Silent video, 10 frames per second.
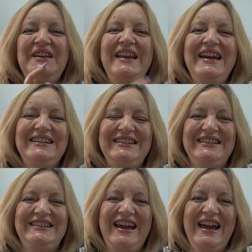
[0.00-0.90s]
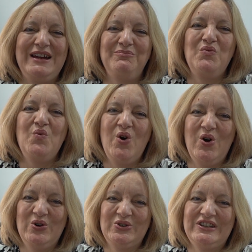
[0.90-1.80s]
the next step
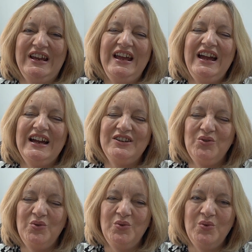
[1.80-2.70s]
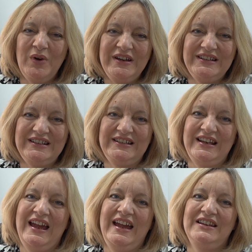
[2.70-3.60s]
was, I'd always
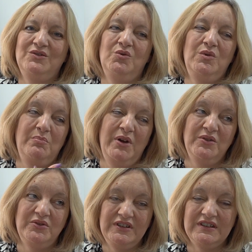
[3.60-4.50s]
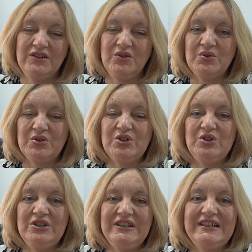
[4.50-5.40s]
said, well, we both discussed
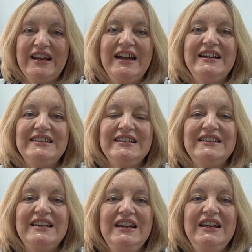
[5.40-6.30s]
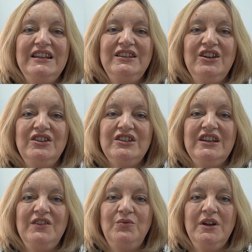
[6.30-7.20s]
and decided
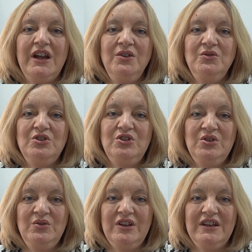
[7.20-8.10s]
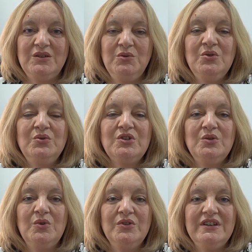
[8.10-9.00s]
that if we're going to do this, we
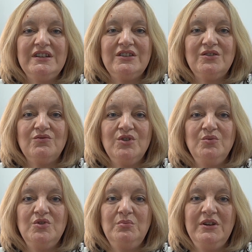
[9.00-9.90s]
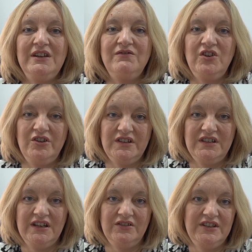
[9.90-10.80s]
also want this room to be
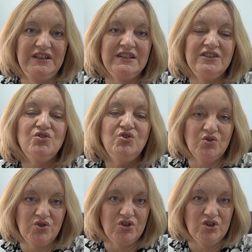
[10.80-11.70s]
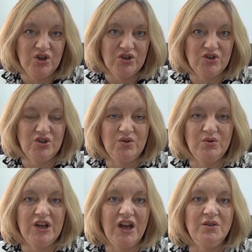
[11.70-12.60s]
versatile. This isn't just an art
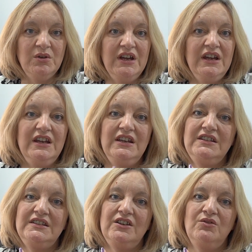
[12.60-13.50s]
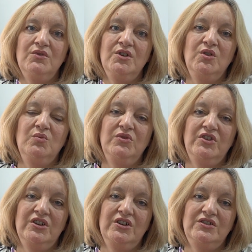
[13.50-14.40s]
studio, it's a room
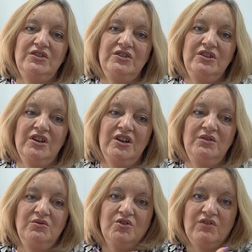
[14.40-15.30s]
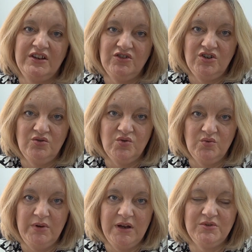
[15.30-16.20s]
that, you know, the grandchildren
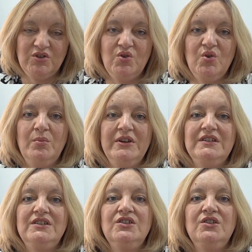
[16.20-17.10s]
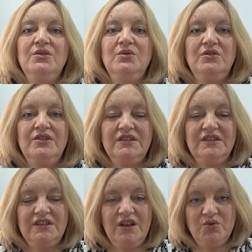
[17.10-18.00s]
will be able to come into, that's a
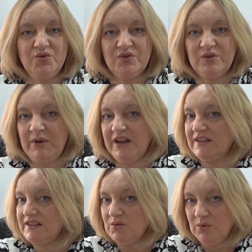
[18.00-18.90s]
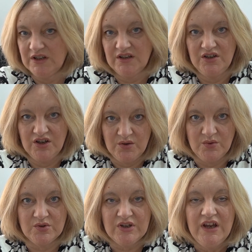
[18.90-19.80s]
social space that we can
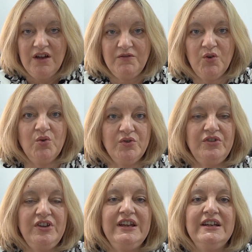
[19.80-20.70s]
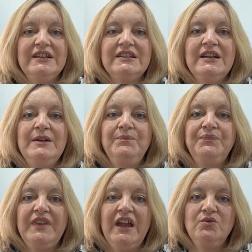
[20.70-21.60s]
use for other things.
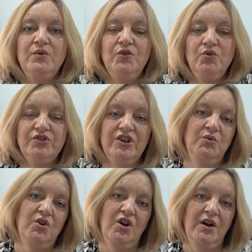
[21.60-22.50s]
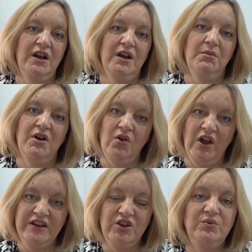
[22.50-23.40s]
And we've also got all
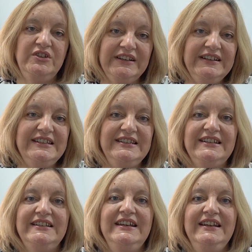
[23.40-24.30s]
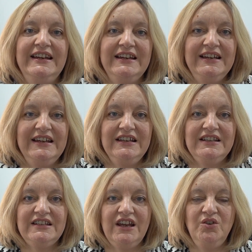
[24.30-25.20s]
our utilities in here.
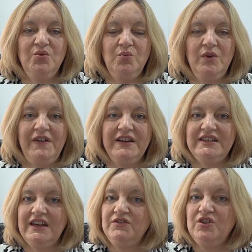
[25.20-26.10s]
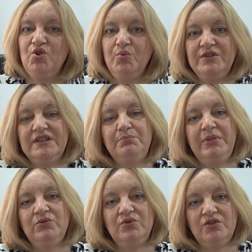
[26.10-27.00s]
So we've had to have the cupboards
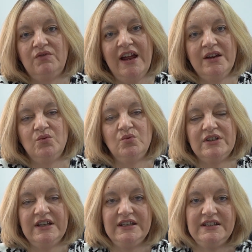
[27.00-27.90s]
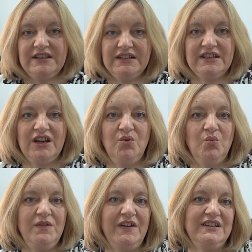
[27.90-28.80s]
built around it. So
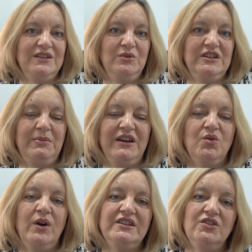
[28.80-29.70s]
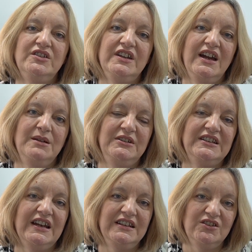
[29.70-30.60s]
we spent quite a lot of time
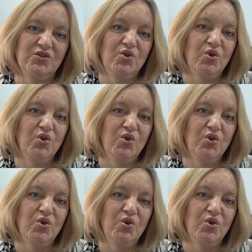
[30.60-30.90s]
deciding on